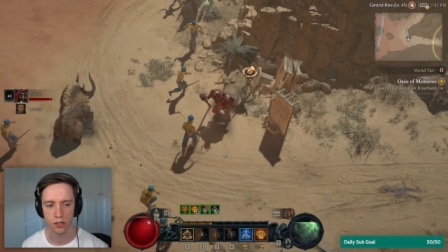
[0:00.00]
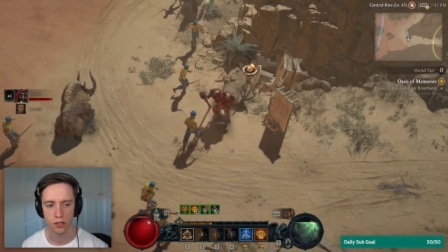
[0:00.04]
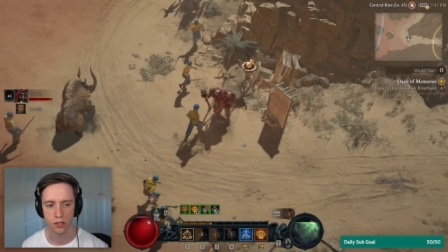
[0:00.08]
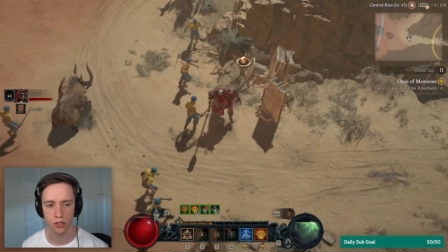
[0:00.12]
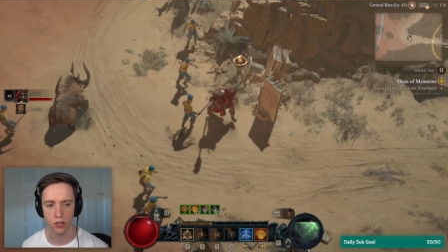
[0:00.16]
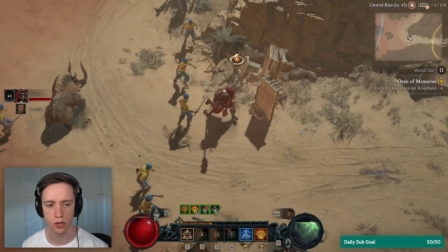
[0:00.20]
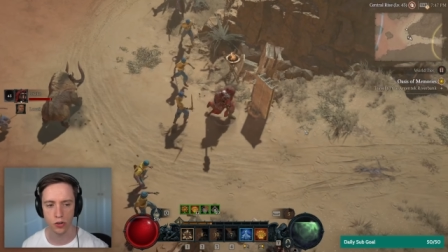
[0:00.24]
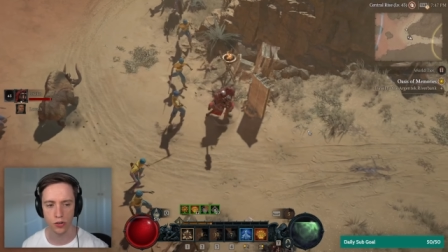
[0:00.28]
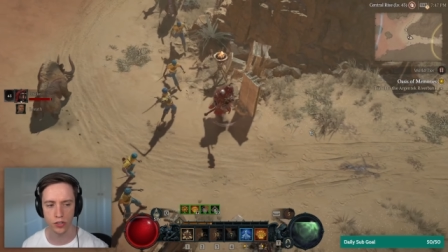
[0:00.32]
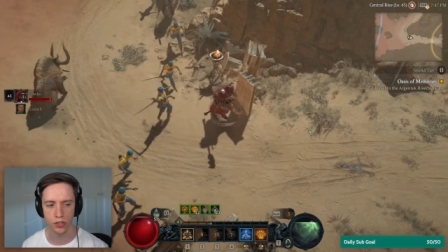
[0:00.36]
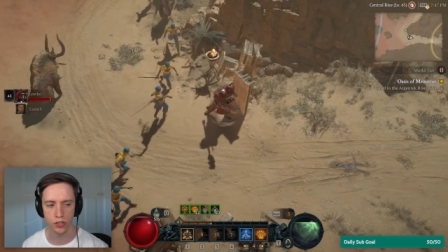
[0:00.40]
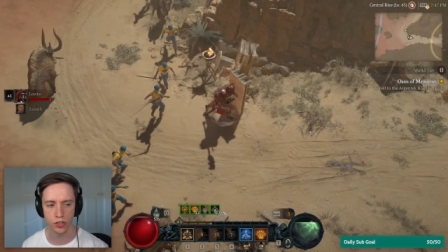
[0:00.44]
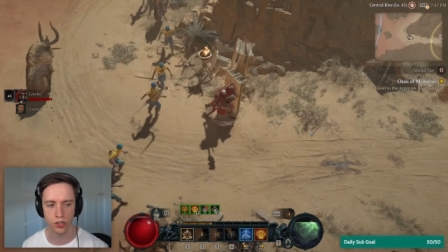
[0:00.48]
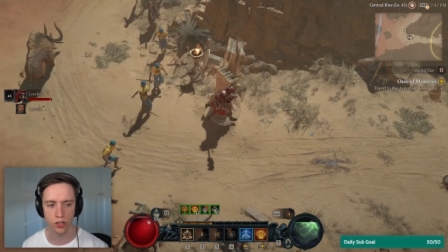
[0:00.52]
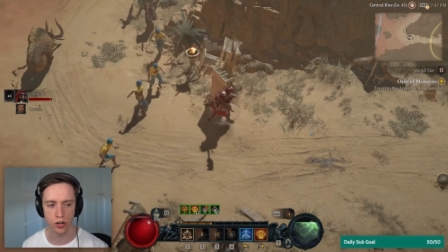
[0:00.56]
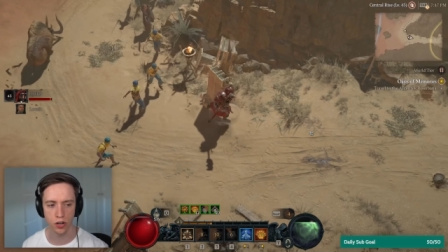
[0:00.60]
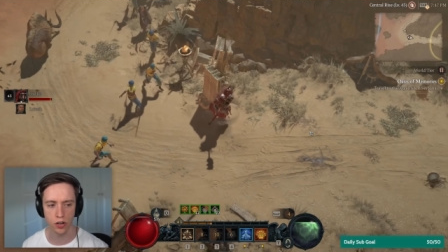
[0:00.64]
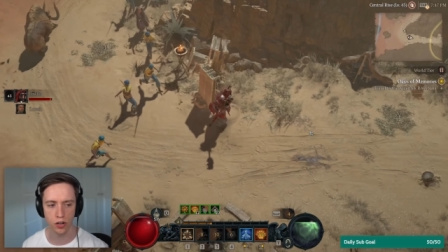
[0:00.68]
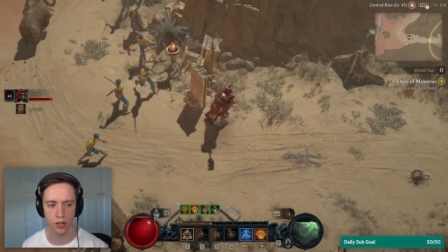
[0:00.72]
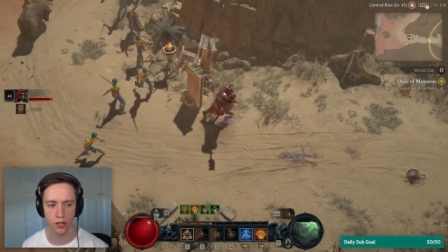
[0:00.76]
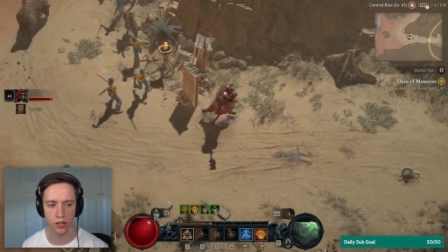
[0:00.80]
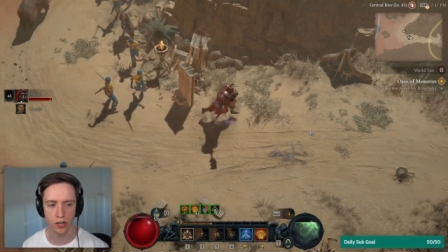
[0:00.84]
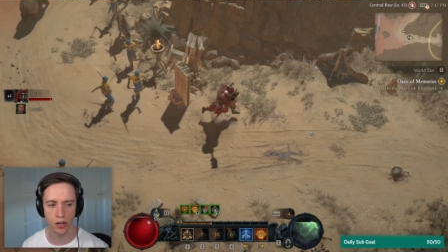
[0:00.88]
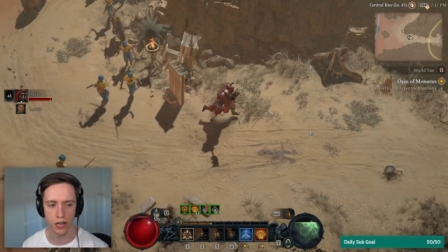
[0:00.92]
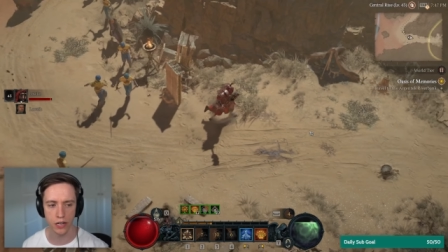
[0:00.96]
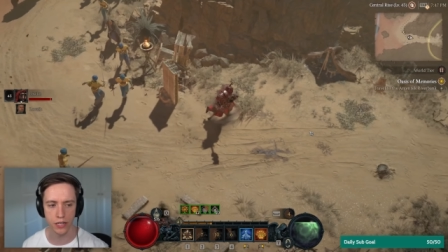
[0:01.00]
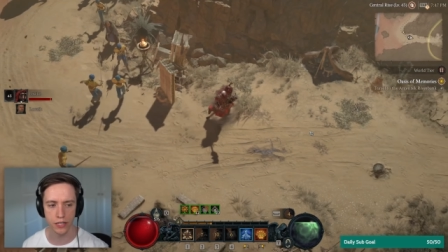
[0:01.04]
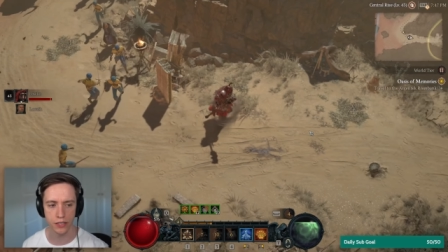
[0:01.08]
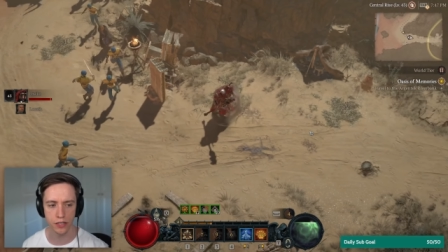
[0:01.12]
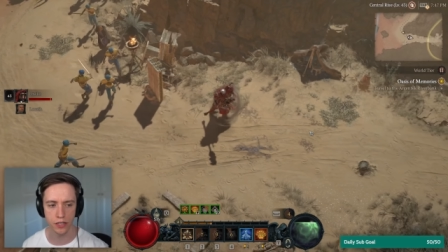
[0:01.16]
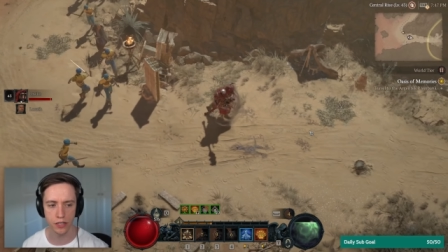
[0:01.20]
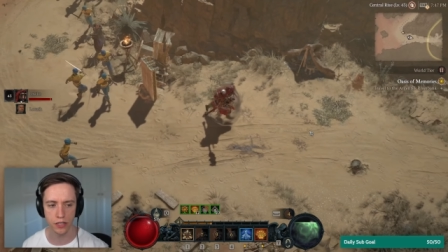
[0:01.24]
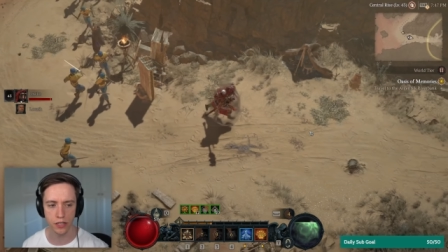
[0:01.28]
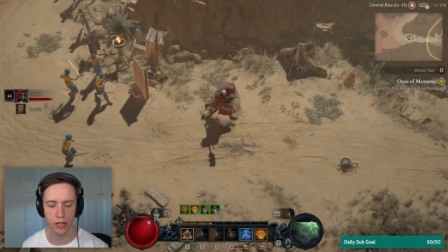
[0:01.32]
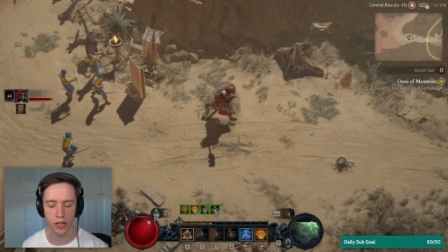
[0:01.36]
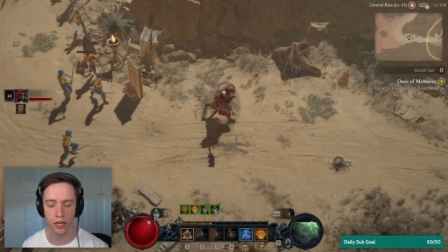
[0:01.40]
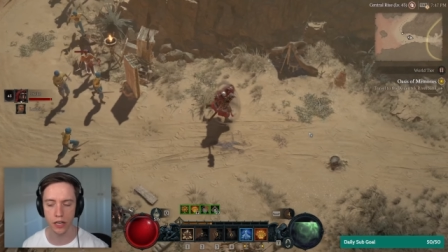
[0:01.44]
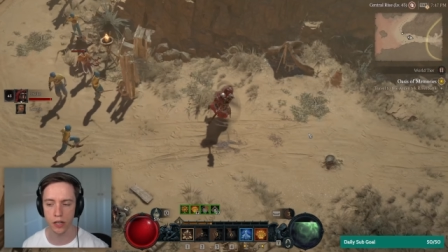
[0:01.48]
Tony Stark dies
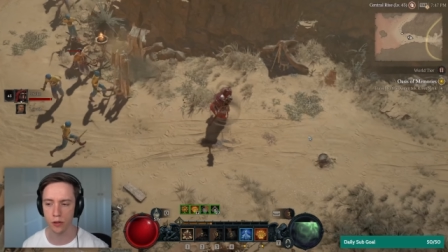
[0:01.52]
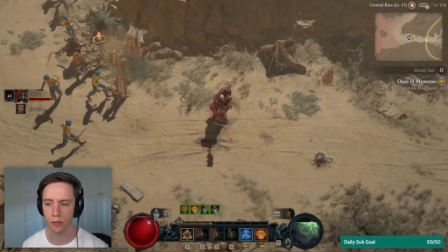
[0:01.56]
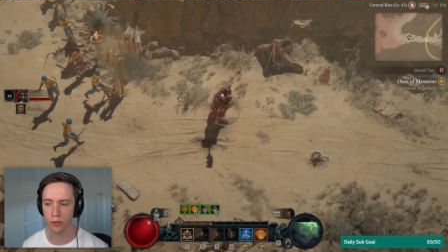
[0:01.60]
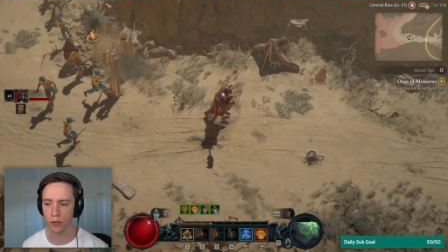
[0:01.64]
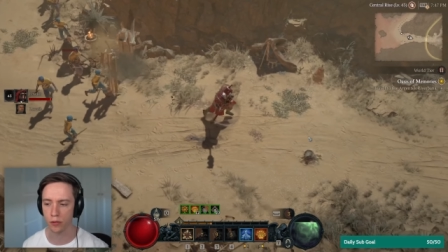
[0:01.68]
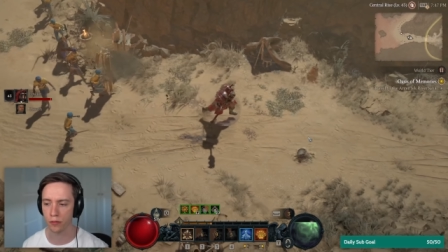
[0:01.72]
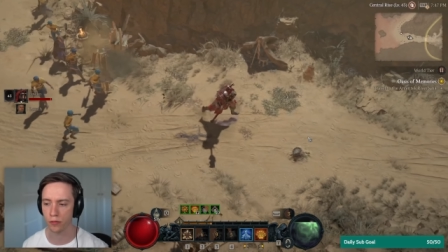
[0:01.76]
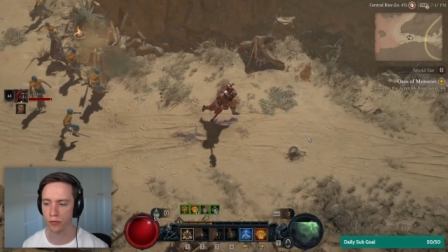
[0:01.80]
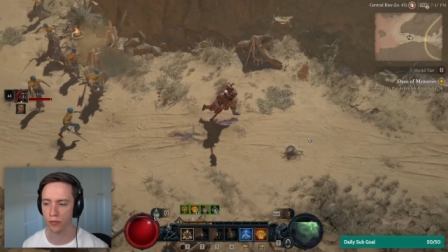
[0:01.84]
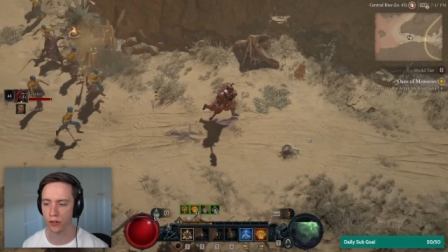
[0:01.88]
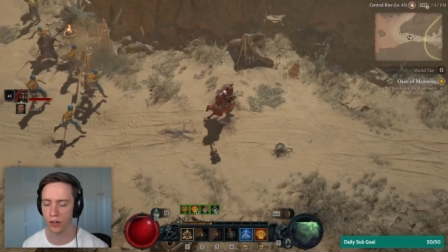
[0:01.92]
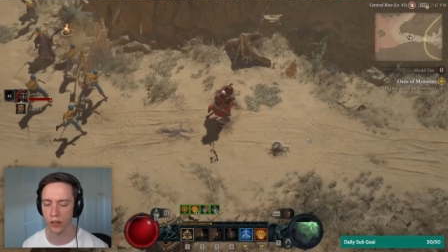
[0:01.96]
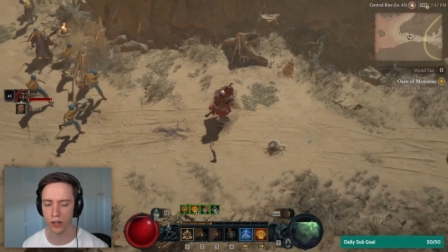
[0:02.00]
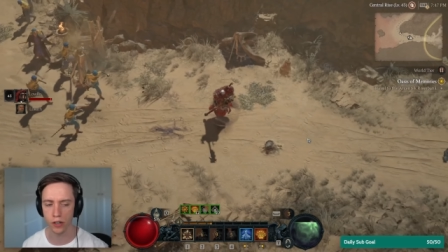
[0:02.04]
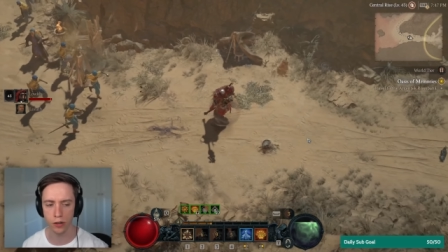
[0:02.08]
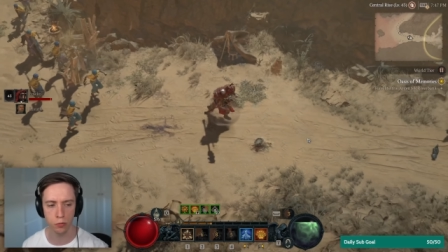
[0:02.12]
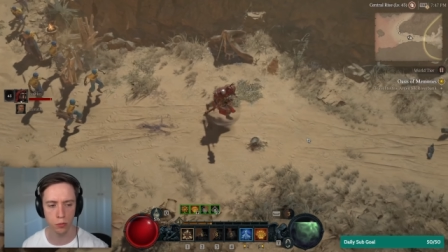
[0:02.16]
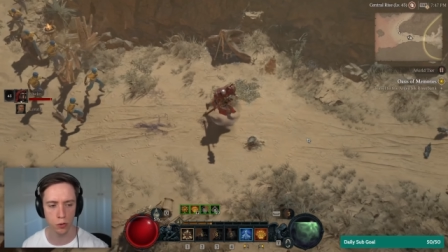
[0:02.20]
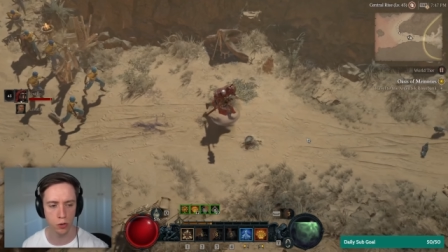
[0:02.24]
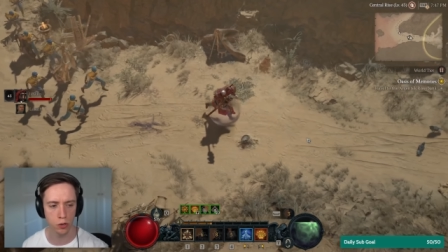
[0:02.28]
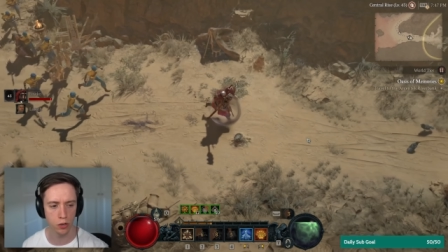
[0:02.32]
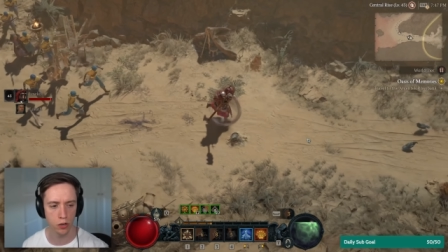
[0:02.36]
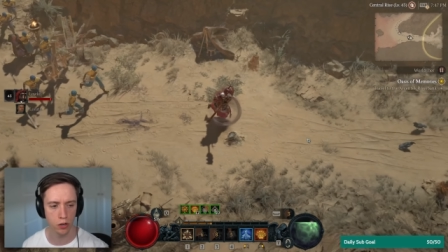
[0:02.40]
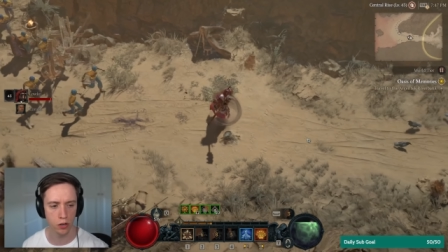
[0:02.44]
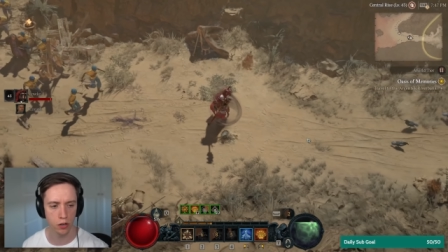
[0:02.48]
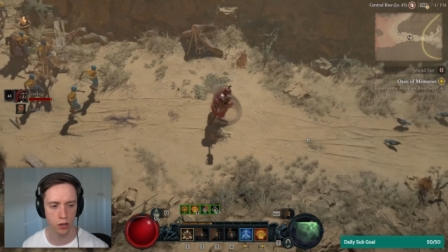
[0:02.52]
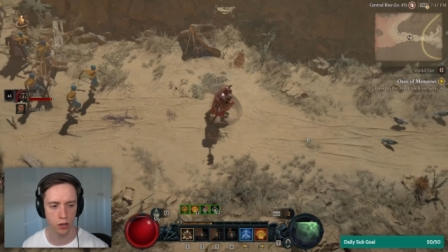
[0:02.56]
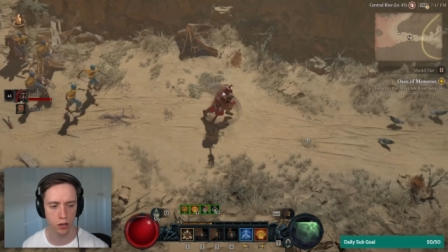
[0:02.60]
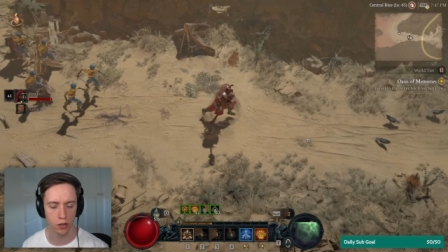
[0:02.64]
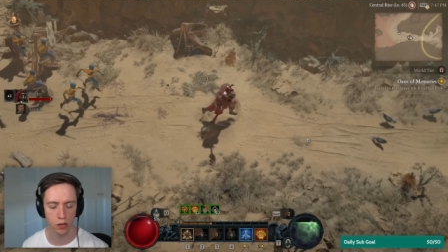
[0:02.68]
at the end of Infinity War?